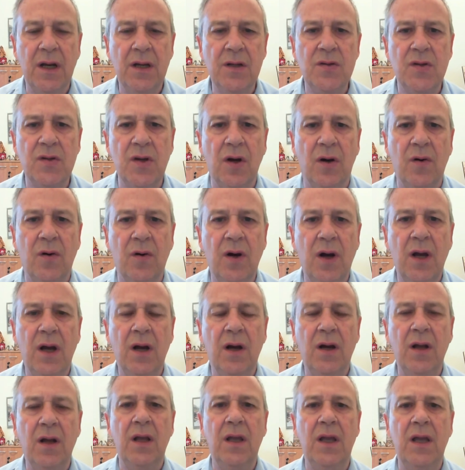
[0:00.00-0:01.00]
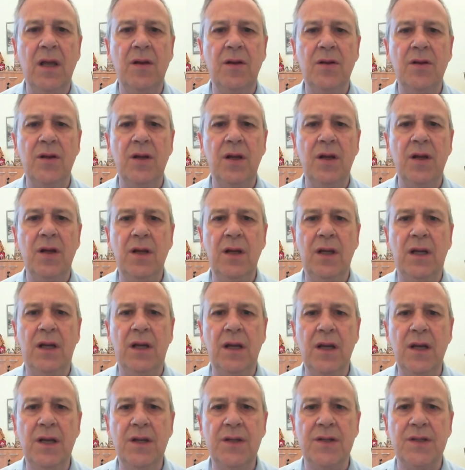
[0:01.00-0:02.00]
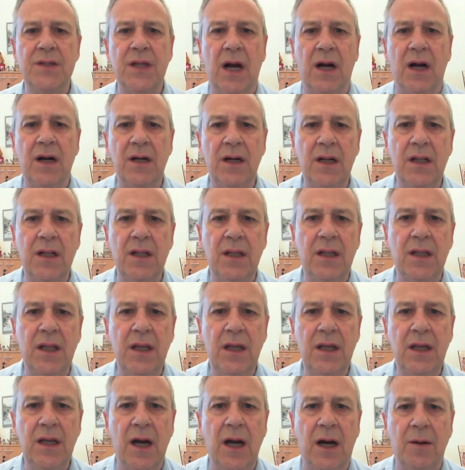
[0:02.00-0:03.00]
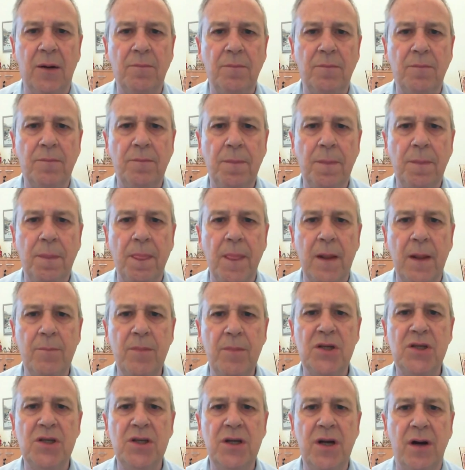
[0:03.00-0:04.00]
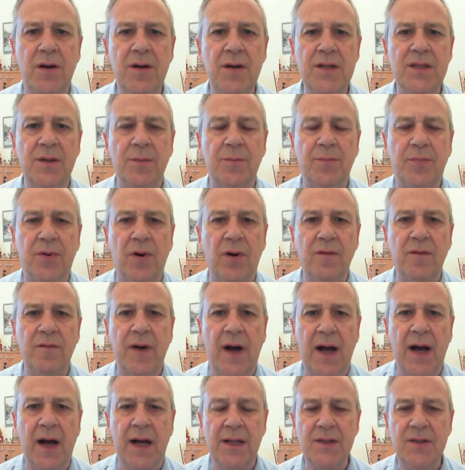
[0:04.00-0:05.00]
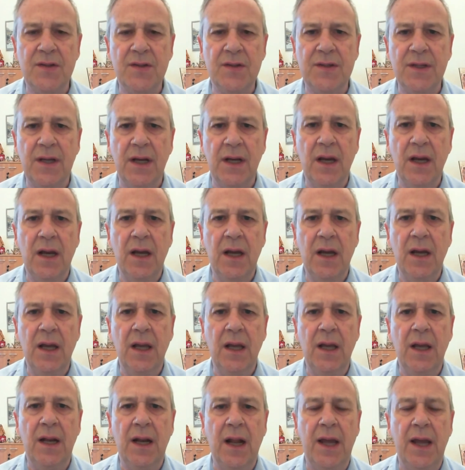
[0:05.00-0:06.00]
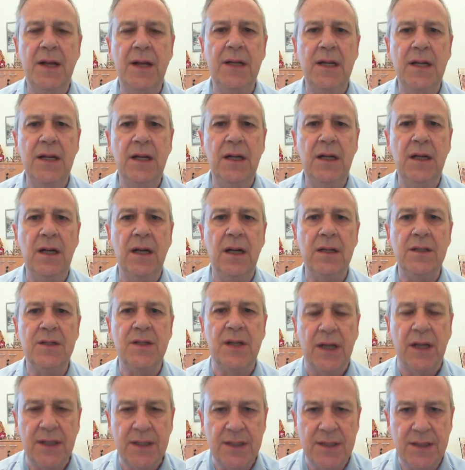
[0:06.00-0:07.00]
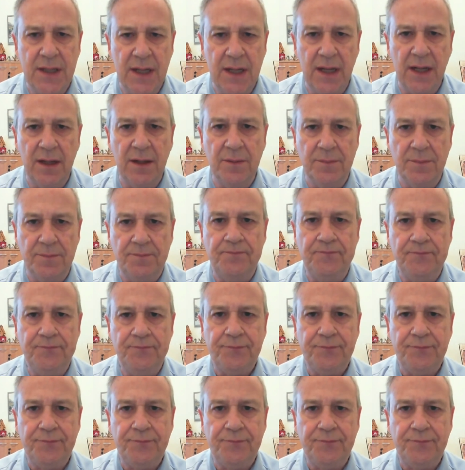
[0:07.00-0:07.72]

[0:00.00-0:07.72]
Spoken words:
So he started the Missionaries of Provence in 1816.